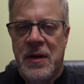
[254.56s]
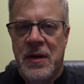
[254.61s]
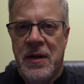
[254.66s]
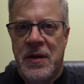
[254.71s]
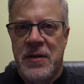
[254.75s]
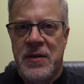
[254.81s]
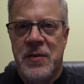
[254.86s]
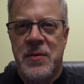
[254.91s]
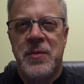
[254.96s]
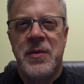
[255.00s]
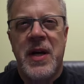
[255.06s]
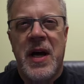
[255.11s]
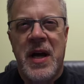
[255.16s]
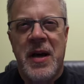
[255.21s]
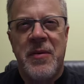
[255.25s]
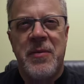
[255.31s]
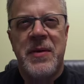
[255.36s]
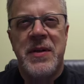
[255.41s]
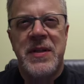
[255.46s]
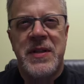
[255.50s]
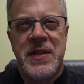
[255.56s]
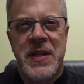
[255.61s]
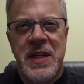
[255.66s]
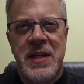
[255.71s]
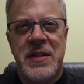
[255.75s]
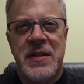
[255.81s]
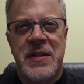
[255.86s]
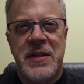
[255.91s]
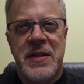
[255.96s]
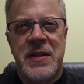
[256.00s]
Do not
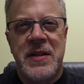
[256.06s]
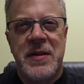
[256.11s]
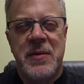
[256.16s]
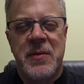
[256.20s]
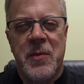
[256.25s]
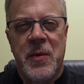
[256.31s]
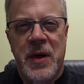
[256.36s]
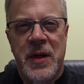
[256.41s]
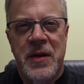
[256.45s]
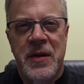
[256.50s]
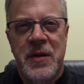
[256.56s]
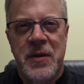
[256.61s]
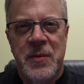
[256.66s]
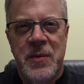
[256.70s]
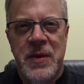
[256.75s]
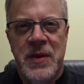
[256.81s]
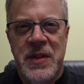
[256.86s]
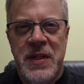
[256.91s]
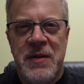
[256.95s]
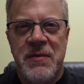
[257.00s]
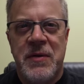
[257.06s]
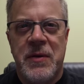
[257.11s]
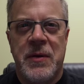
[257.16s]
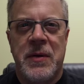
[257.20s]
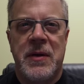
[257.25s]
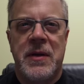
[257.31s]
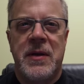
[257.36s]
resist one who is evil.